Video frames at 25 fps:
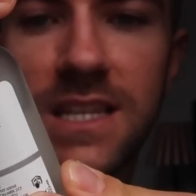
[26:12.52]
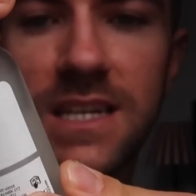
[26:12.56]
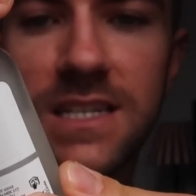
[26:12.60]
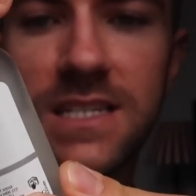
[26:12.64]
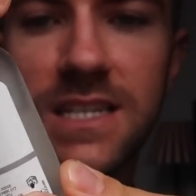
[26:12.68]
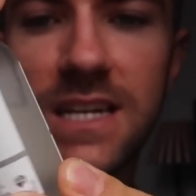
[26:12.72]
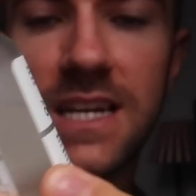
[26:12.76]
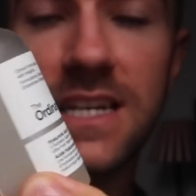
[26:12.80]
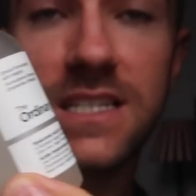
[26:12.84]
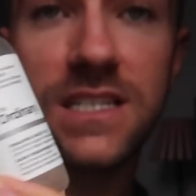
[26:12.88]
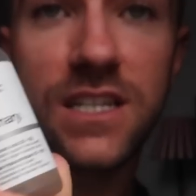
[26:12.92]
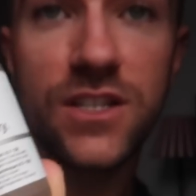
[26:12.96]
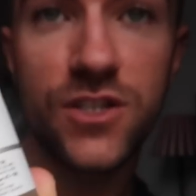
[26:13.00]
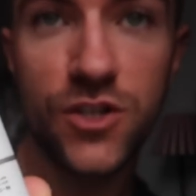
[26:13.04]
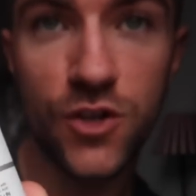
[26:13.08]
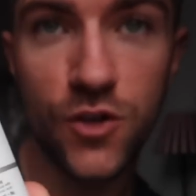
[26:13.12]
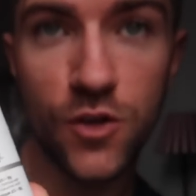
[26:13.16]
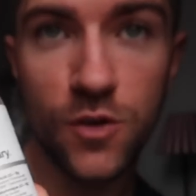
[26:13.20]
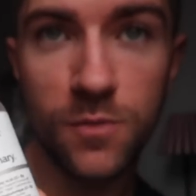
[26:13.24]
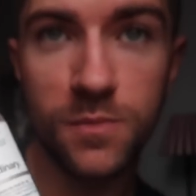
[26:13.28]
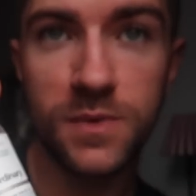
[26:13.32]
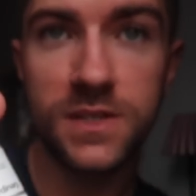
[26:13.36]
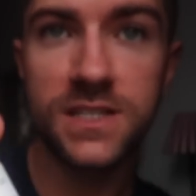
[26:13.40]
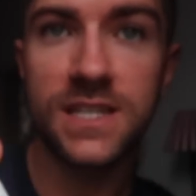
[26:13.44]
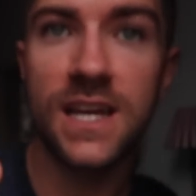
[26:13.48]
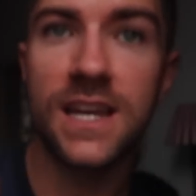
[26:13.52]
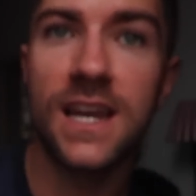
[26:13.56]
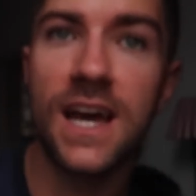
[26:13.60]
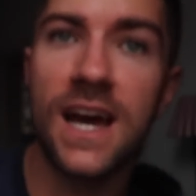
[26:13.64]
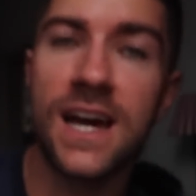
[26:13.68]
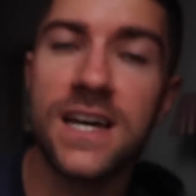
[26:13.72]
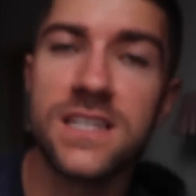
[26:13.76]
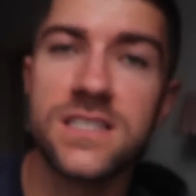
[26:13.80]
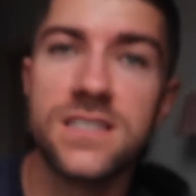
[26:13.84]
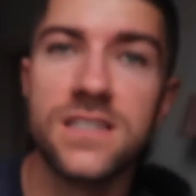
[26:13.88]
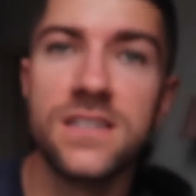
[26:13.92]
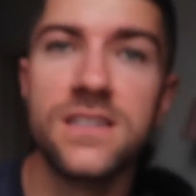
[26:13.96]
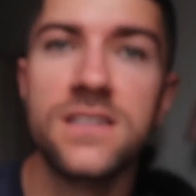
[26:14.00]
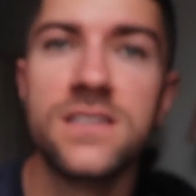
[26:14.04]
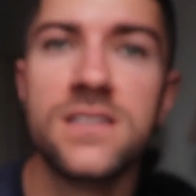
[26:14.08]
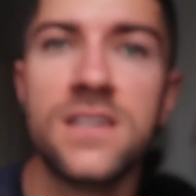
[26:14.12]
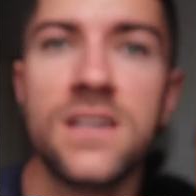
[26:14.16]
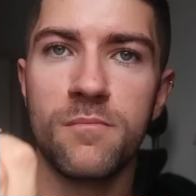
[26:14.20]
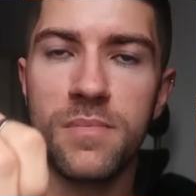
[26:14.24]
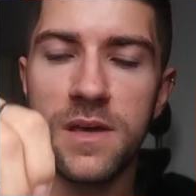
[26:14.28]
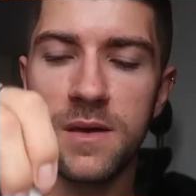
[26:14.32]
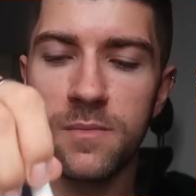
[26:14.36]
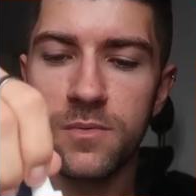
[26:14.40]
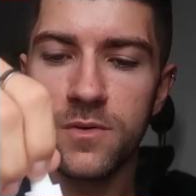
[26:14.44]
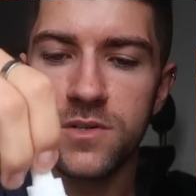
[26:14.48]
This is a 2% acid.
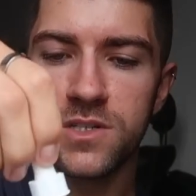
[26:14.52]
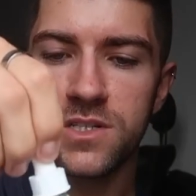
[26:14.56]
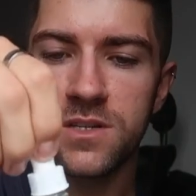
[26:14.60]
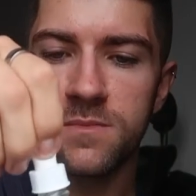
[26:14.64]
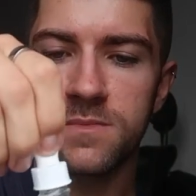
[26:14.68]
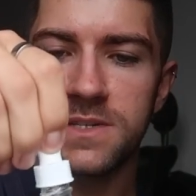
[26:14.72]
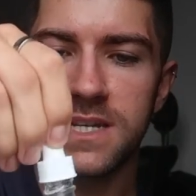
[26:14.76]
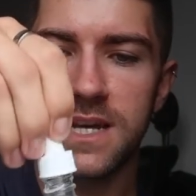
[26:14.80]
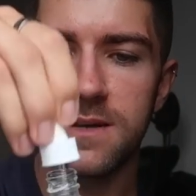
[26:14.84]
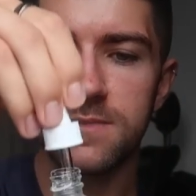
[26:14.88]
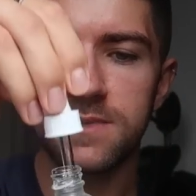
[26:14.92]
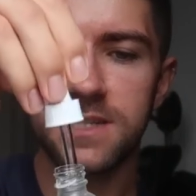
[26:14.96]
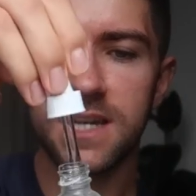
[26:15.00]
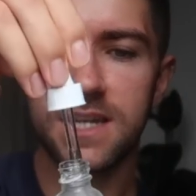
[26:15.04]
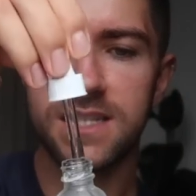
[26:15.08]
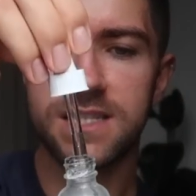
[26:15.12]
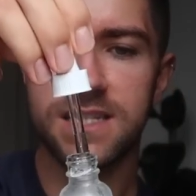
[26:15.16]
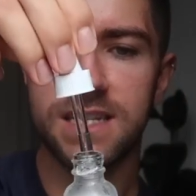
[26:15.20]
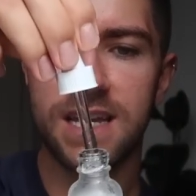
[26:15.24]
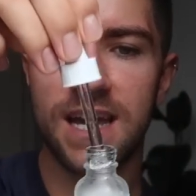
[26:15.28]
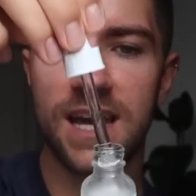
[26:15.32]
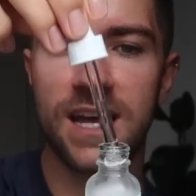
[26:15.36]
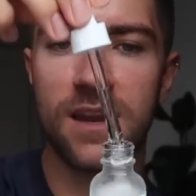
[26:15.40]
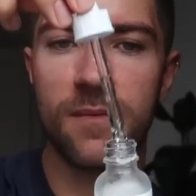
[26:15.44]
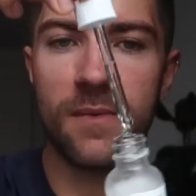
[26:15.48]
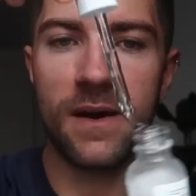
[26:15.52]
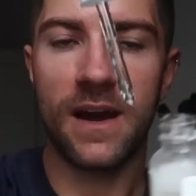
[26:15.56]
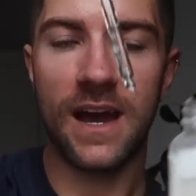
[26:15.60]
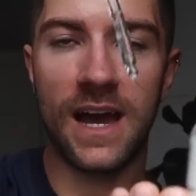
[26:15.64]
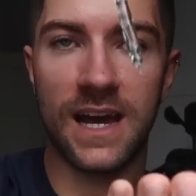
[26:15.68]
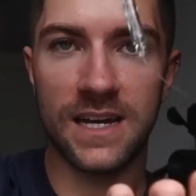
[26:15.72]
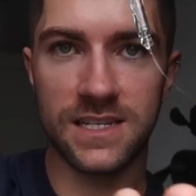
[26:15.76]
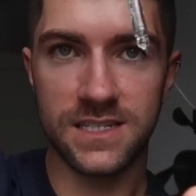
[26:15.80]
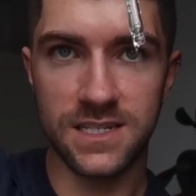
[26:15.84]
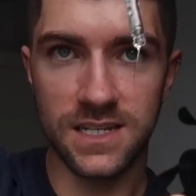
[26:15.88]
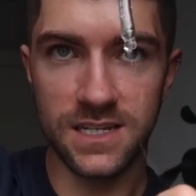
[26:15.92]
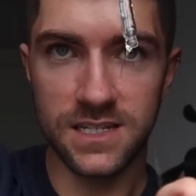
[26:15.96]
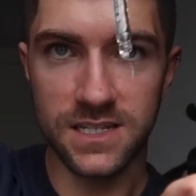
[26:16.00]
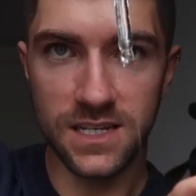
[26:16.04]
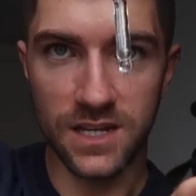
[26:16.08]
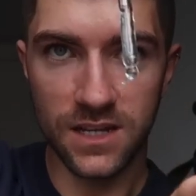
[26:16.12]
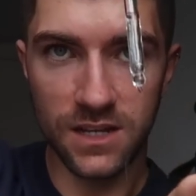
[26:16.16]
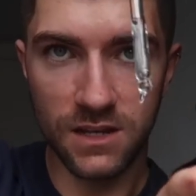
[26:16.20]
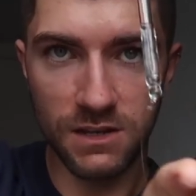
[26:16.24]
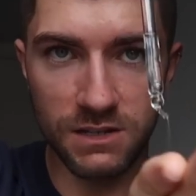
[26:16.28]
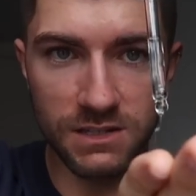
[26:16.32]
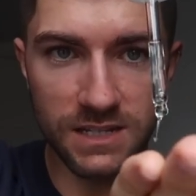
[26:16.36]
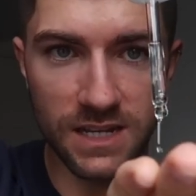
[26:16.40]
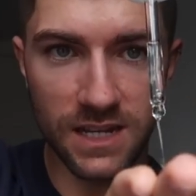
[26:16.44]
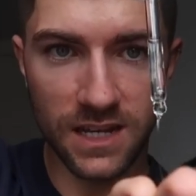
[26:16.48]
People sometimes get scared about acids. I
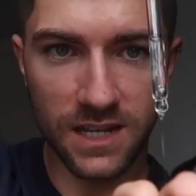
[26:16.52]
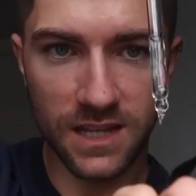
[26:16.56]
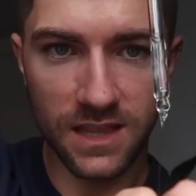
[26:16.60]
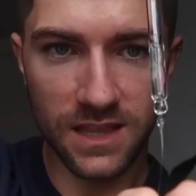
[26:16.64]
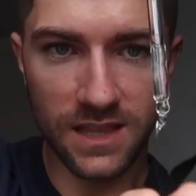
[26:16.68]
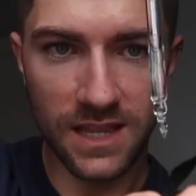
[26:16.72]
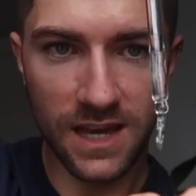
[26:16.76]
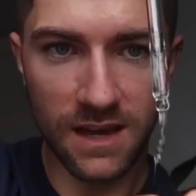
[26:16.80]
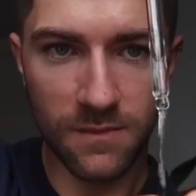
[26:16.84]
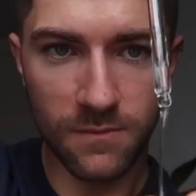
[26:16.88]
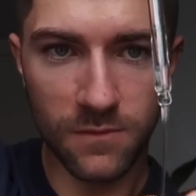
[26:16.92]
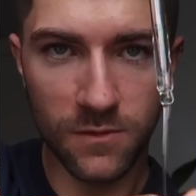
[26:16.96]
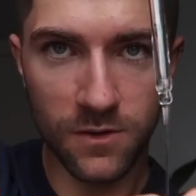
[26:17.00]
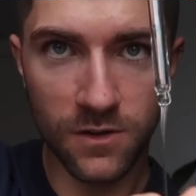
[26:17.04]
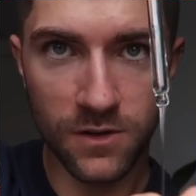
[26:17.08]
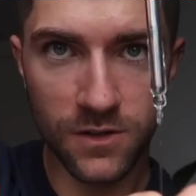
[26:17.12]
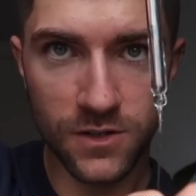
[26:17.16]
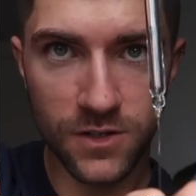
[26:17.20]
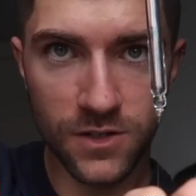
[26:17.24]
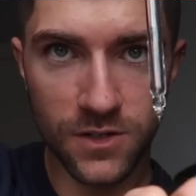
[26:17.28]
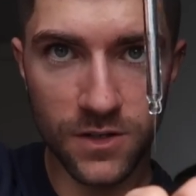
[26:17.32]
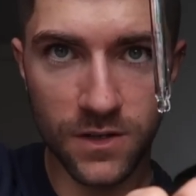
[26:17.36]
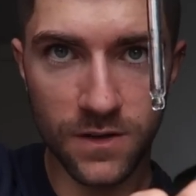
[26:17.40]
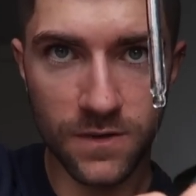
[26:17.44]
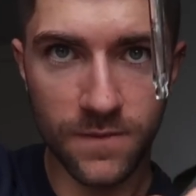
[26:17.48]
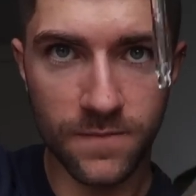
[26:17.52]
use like that much